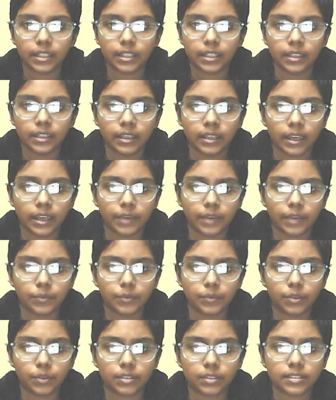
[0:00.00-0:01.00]
have
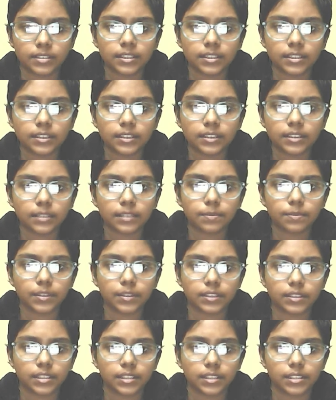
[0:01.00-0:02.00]
worsened the
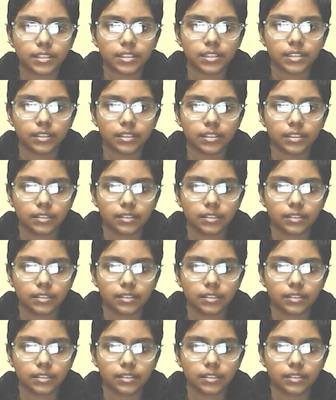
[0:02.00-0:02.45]
position.